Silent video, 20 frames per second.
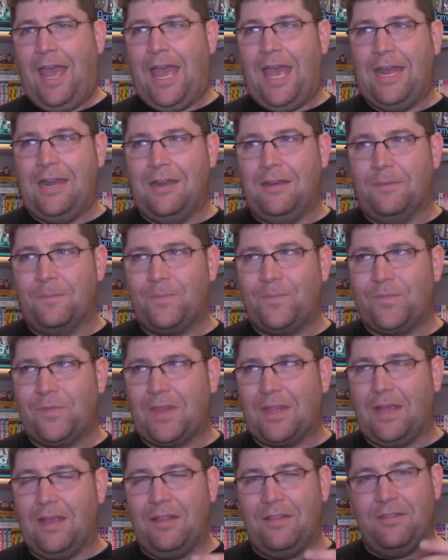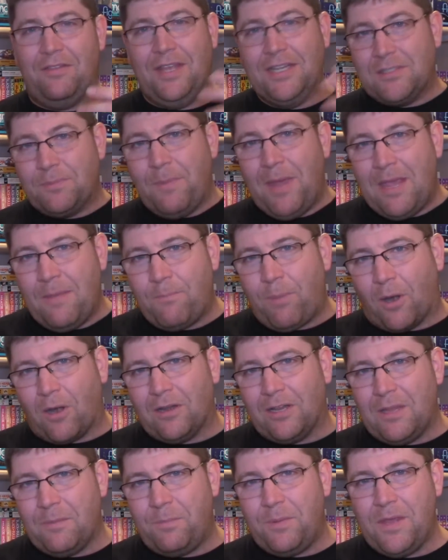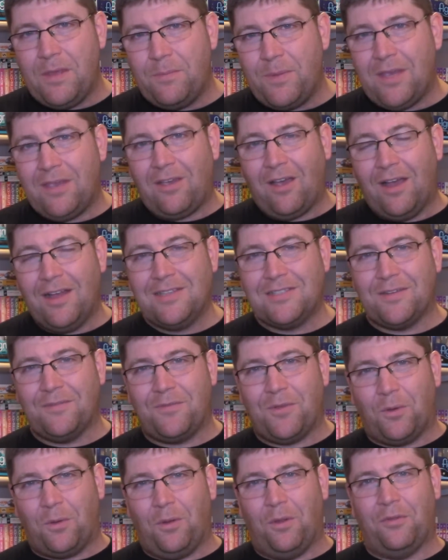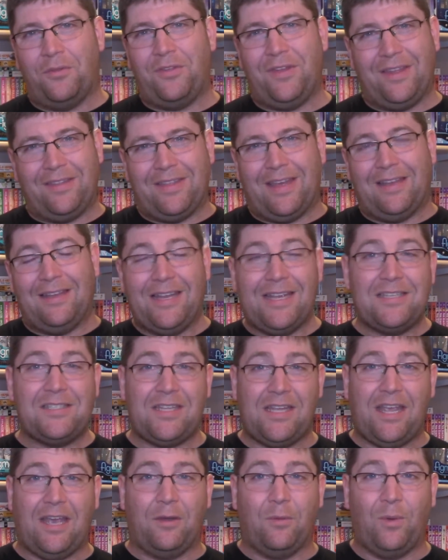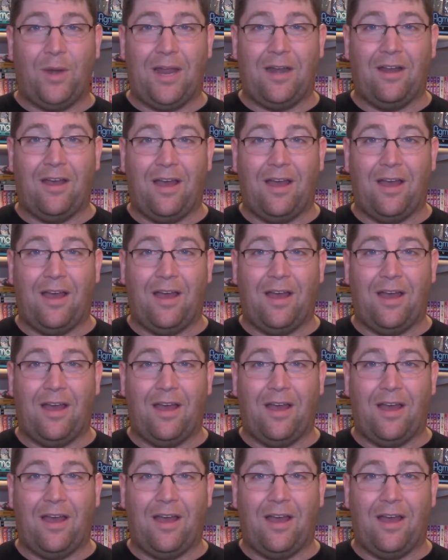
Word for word: And this may partly be because of the whole thing that Lacie had red